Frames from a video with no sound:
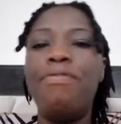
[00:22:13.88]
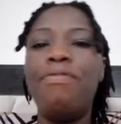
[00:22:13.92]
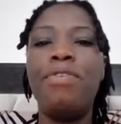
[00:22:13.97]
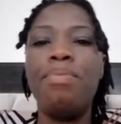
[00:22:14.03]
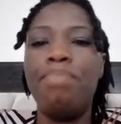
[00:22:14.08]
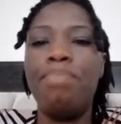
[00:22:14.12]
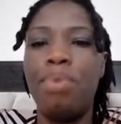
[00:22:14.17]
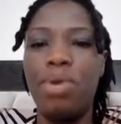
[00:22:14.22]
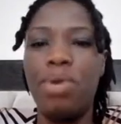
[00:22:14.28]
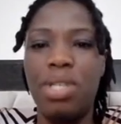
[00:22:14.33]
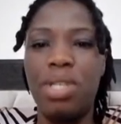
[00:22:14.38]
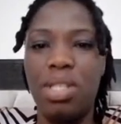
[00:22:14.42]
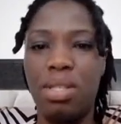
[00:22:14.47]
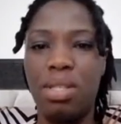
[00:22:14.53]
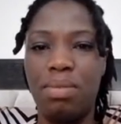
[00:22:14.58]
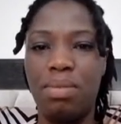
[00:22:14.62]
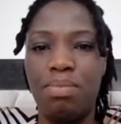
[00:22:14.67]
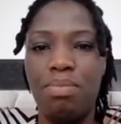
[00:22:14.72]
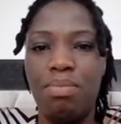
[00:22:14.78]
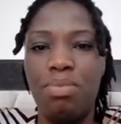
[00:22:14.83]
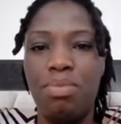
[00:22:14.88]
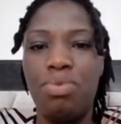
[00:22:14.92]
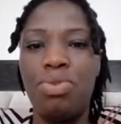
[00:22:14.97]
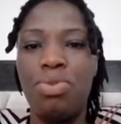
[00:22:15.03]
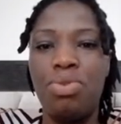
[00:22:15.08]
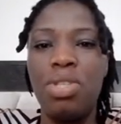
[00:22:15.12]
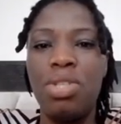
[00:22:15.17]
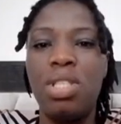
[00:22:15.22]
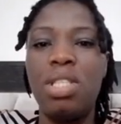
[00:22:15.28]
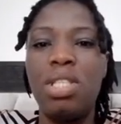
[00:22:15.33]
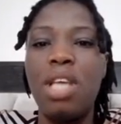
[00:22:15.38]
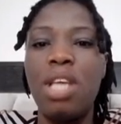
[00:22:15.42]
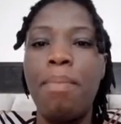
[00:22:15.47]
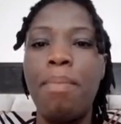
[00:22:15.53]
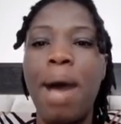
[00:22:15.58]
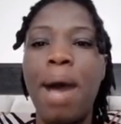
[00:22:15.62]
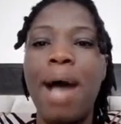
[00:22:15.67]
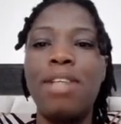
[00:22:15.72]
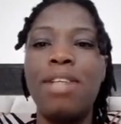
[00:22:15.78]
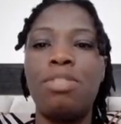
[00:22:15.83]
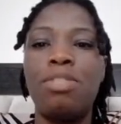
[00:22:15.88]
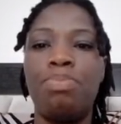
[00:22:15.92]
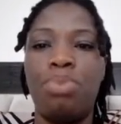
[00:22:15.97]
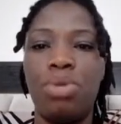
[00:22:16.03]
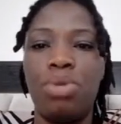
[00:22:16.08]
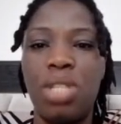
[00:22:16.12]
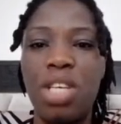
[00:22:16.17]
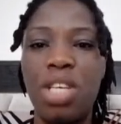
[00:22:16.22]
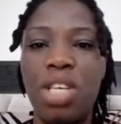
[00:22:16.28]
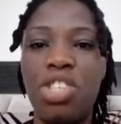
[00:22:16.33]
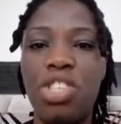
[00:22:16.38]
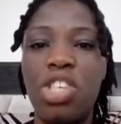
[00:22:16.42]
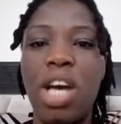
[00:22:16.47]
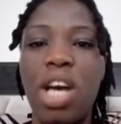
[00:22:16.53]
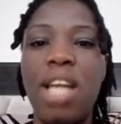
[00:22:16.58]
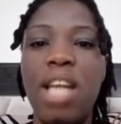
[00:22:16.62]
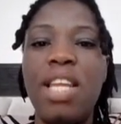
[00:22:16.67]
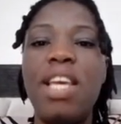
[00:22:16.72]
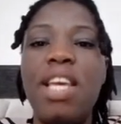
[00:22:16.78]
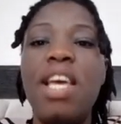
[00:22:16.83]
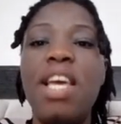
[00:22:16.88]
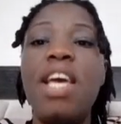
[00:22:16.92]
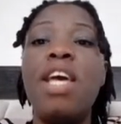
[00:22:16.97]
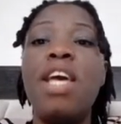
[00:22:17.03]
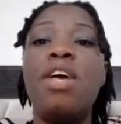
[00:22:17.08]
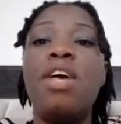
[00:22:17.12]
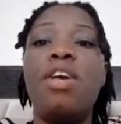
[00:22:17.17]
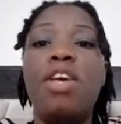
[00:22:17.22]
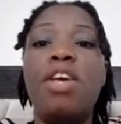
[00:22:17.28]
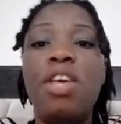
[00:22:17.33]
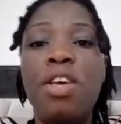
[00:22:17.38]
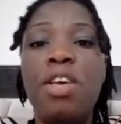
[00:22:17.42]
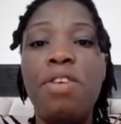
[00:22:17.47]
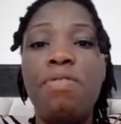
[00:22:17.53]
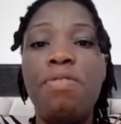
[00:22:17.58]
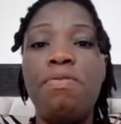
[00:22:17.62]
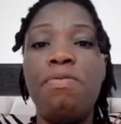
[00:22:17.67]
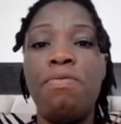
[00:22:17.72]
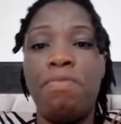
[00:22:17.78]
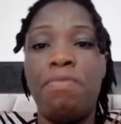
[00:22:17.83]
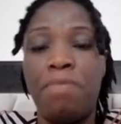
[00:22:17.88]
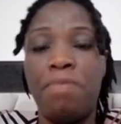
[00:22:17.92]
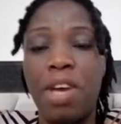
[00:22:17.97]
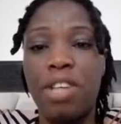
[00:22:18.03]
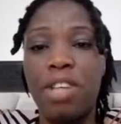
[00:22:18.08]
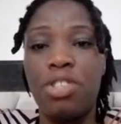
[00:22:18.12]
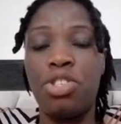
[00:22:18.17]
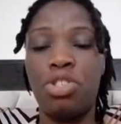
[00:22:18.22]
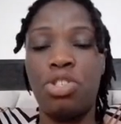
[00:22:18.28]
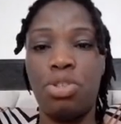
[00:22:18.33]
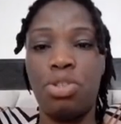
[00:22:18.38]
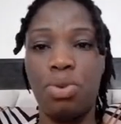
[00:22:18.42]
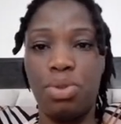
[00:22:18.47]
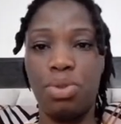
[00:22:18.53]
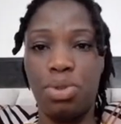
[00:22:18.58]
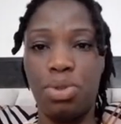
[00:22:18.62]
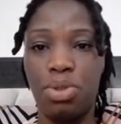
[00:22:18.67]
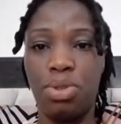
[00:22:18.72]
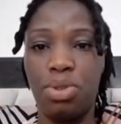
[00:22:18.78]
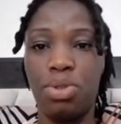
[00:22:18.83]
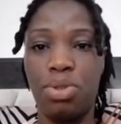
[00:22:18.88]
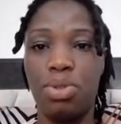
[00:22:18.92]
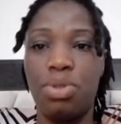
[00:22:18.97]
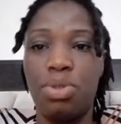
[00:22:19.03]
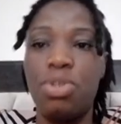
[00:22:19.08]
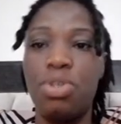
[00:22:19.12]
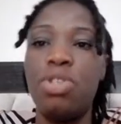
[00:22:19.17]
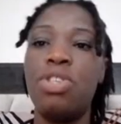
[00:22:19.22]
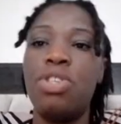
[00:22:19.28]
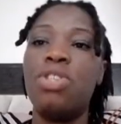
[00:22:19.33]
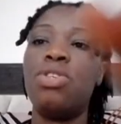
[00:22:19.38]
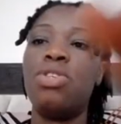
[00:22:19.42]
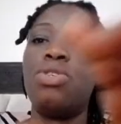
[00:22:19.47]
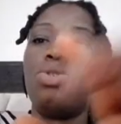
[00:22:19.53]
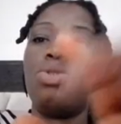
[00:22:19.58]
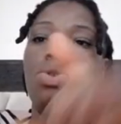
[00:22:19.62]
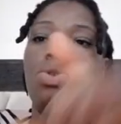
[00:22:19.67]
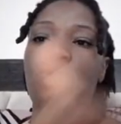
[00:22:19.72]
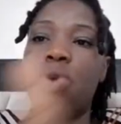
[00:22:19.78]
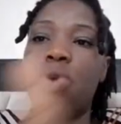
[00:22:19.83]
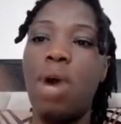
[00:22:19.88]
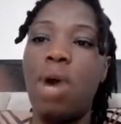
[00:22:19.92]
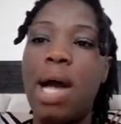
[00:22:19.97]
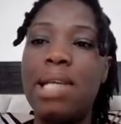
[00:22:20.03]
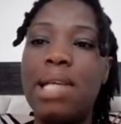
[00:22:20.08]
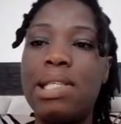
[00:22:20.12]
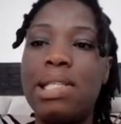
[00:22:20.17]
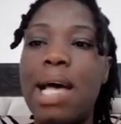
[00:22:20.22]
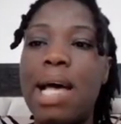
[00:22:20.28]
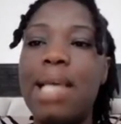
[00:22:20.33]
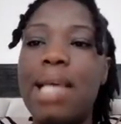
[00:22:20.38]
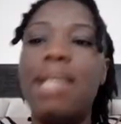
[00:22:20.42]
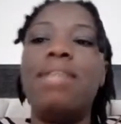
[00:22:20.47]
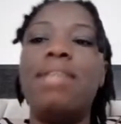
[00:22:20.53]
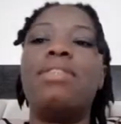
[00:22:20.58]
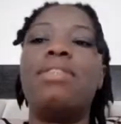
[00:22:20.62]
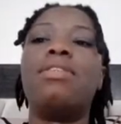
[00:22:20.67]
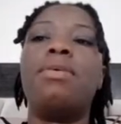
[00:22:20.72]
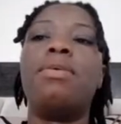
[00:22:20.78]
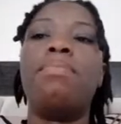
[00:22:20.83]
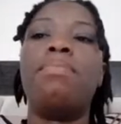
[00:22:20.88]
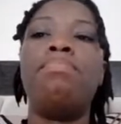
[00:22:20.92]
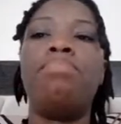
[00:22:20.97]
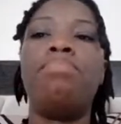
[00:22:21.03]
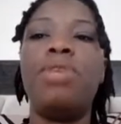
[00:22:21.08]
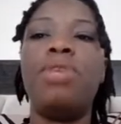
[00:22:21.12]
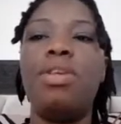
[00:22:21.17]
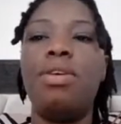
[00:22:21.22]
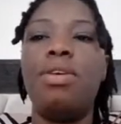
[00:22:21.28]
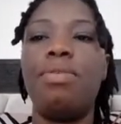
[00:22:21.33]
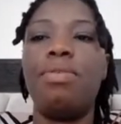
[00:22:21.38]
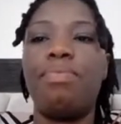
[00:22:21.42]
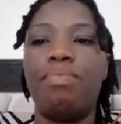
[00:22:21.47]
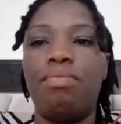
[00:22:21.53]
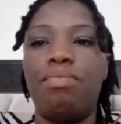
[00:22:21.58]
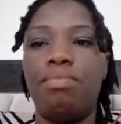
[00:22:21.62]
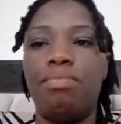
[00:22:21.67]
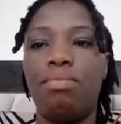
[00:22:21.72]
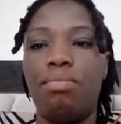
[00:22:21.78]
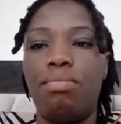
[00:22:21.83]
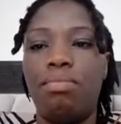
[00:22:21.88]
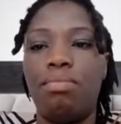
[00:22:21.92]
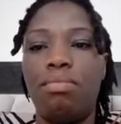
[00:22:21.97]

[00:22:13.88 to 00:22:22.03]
Everybody, treat them as potentially infectious. So your answer is B.